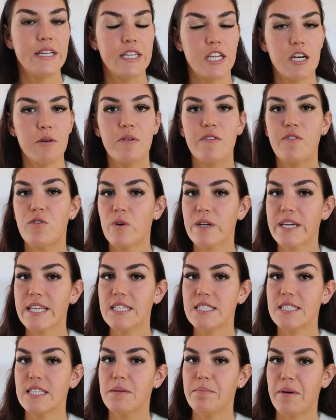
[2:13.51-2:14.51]
Now, before we
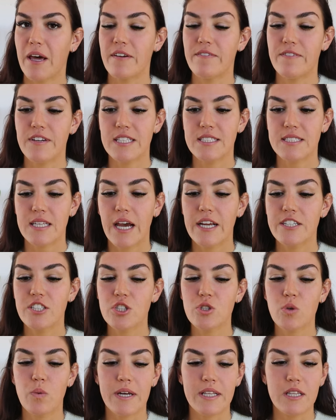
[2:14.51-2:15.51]
get into the benefits, I
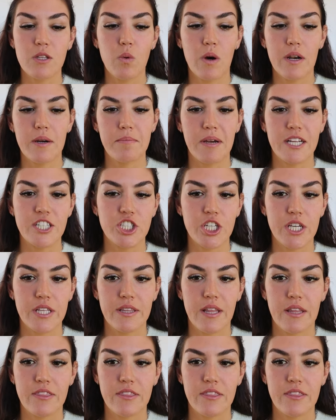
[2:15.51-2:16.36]
just quickly want to mention